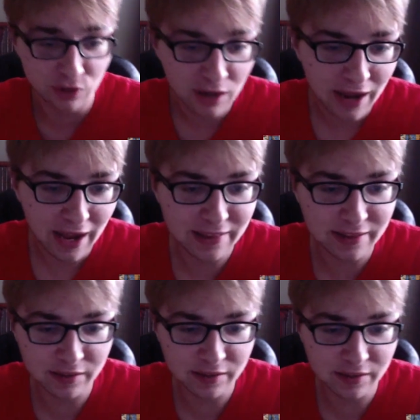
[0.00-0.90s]
And
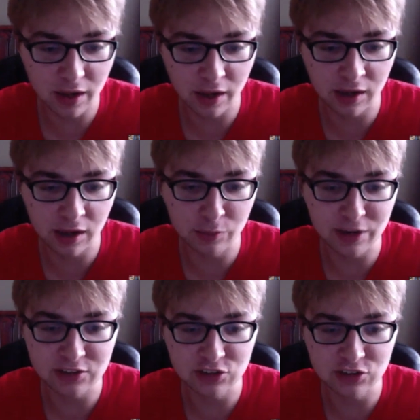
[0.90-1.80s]
then I would
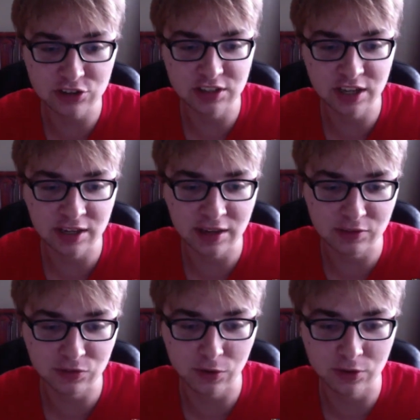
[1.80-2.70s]
actually say, as far
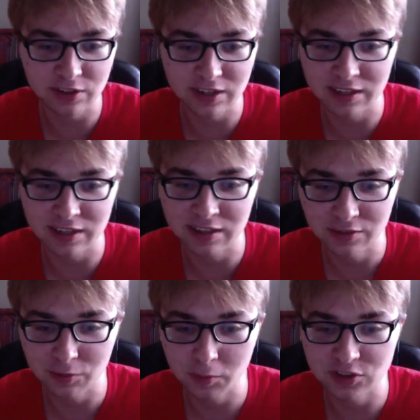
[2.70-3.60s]
as like from a
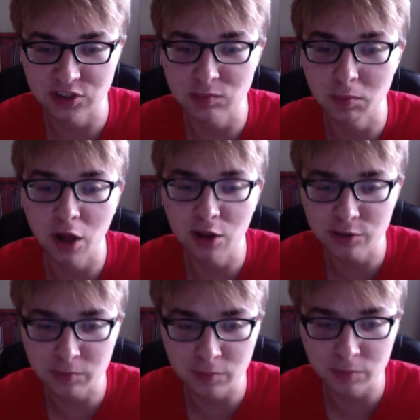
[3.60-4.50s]
smaller
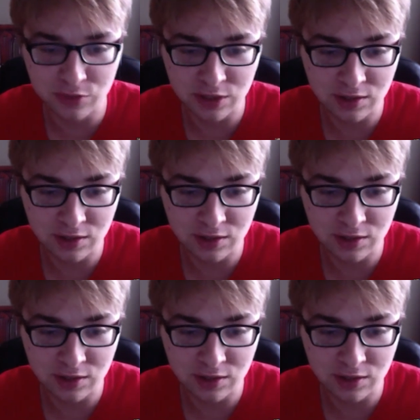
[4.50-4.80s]
movie,